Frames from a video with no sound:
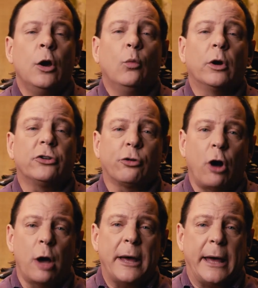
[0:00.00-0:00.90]
When
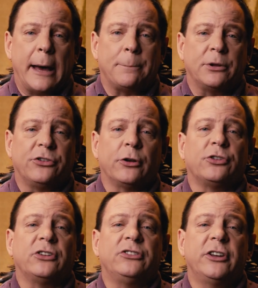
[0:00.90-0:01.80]
trauma happens,
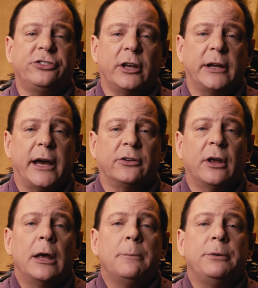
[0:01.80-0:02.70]
there's a disconnect
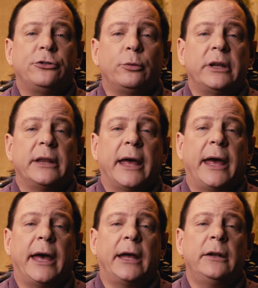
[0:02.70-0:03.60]
between the
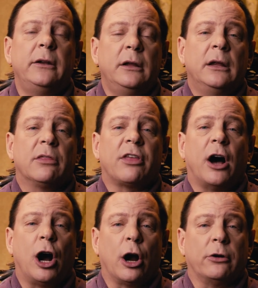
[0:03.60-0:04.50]
head, the
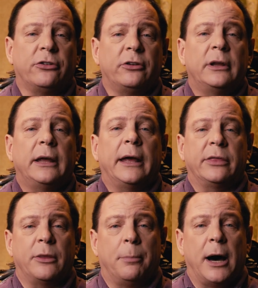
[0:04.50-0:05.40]
heart,
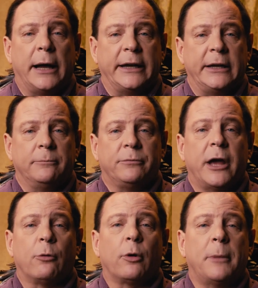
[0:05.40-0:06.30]
and the body.
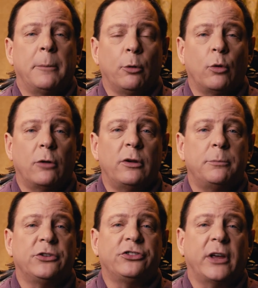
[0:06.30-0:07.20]
Now, remember what we've
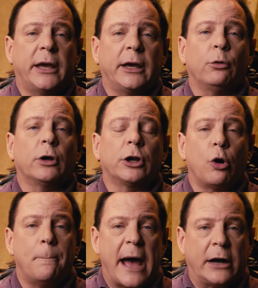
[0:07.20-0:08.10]
been saying. We're going to
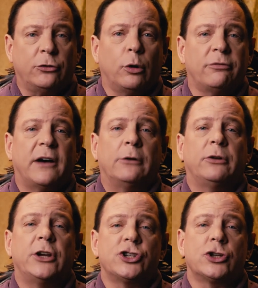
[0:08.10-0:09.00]
go back to our
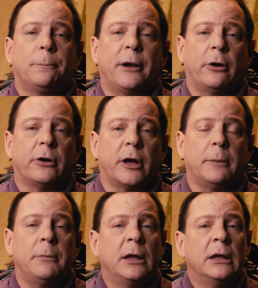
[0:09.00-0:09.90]
foundational
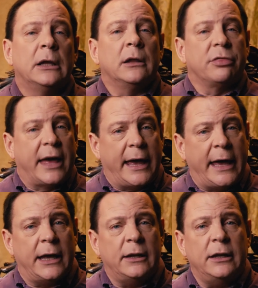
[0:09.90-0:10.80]
paradigm. The
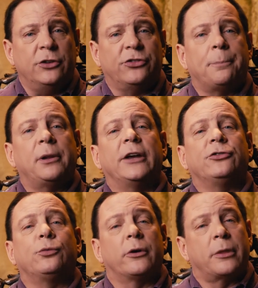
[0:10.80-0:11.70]
head is the
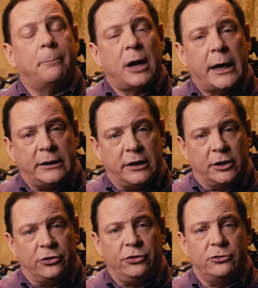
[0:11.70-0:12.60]
place where the mind
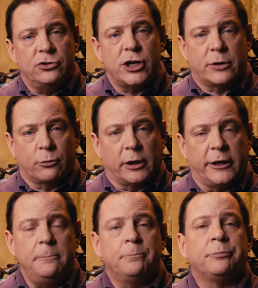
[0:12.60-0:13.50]
is, generally.